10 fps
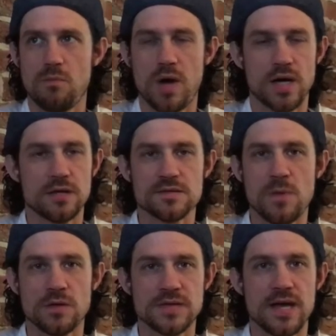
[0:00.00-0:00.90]
why not a
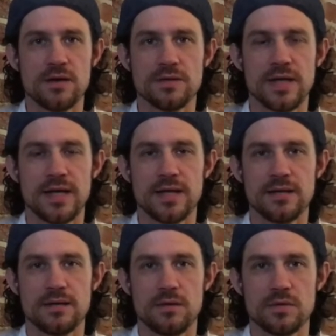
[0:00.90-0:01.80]
small town?
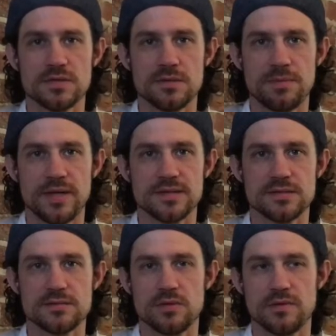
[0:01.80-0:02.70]
And once the
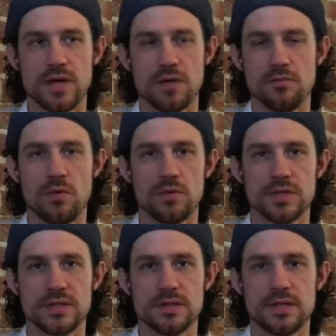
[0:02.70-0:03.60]
plans sort of got
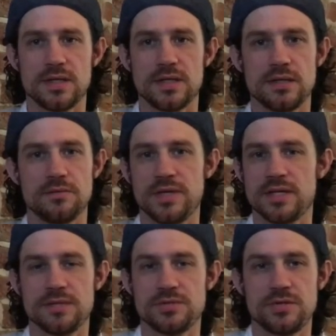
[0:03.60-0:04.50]
rolling, we
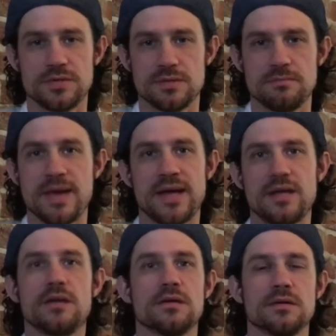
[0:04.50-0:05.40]
ended up choosing
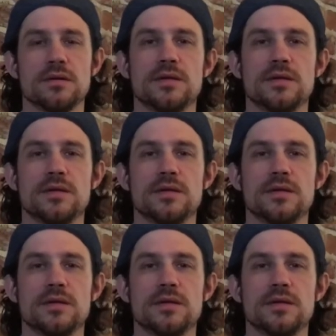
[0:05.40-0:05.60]
back here.